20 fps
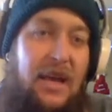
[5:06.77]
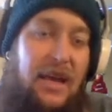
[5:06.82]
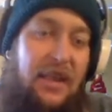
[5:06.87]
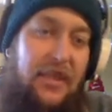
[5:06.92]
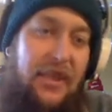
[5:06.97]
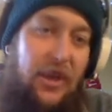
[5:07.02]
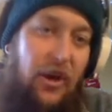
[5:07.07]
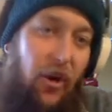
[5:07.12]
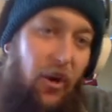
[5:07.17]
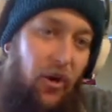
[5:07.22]

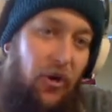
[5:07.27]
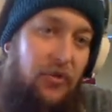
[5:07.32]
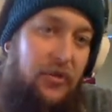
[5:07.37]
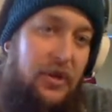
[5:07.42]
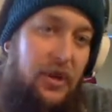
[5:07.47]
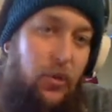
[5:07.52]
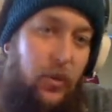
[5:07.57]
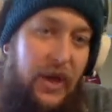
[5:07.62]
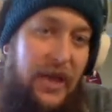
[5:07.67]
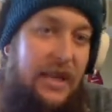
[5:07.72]
The
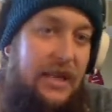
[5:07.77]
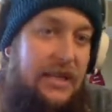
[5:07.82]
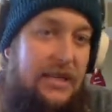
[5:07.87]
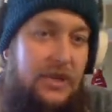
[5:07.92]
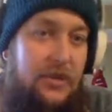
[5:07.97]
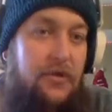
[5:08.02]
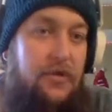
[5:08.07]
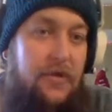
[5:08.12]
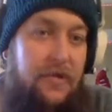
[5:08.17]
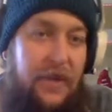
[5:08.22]
only way
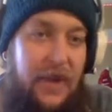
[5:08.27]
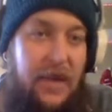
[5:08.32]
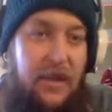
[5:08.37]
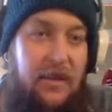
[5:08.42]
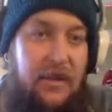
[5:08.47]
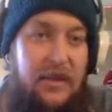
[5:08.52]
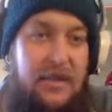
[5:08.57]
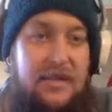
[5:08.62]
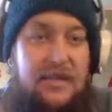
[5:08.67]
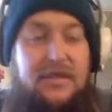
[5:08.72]
to fail
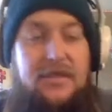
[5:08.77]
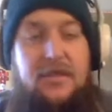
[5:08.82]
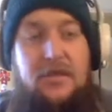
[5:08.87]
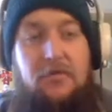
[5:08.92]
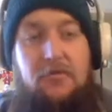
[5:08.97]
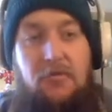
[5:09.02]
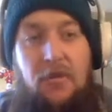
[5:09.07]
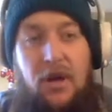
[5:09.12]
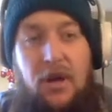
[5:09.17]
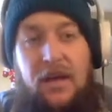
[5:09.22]
it is to
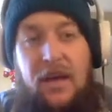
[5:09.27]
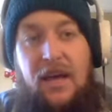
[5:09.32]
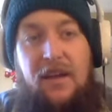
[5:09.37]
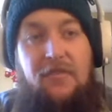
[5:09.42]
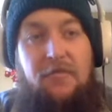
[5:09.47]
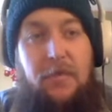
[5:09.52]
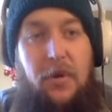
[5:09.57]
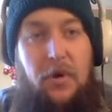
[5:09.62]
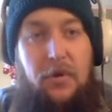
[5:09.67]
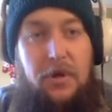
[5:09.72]
run out
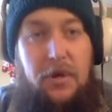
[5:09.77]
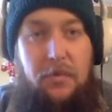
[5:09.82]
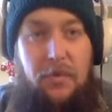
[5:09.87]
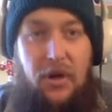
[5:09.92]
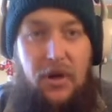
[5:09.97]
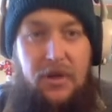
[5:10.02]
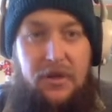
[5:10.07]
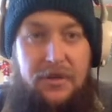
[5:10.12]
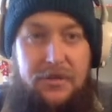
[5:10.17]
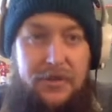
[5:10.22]
of
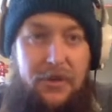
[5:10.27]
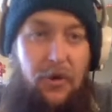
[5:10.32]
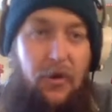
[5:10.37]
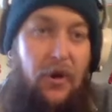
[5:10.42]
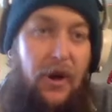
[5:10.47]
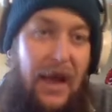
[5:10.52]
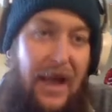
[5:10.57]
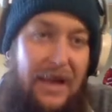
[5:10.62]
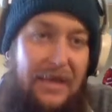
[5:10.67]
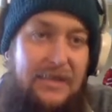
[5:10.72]
Pokeballs
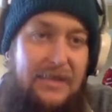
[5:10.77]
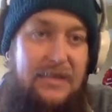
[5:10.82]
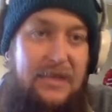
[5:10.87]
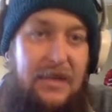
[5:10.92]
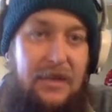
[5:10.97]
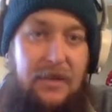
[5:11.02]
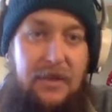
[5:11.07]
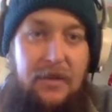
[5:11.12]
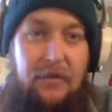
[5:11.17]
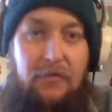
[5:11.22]
or
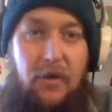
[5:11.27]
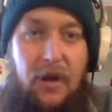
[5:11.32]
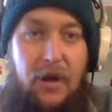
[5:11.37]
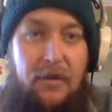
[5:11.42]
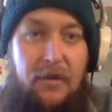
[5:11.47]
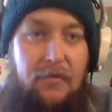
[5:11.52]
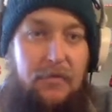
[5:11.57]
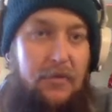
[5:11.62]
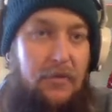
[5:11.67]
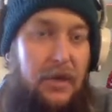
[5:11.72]
accidentally
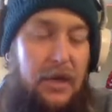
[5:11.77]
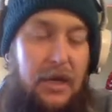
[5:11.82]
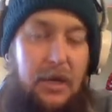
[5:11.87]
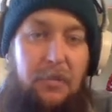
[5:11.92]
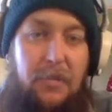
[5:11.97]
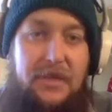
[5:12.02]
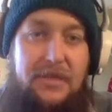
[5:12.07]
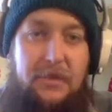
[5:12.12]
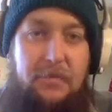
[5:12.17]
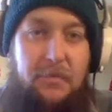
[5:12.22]
run through like
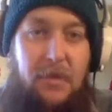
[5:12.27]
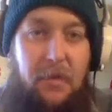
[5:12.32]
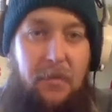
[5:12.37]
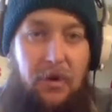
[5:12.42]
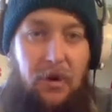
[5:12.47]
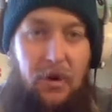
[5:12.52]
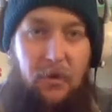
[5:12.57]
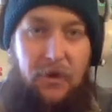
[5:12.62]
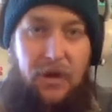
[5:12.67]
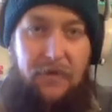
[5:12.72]
muscle
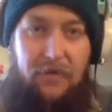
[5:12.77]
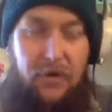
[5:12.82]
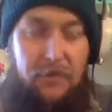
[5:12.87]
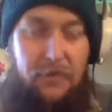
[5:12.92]
memory or whatever.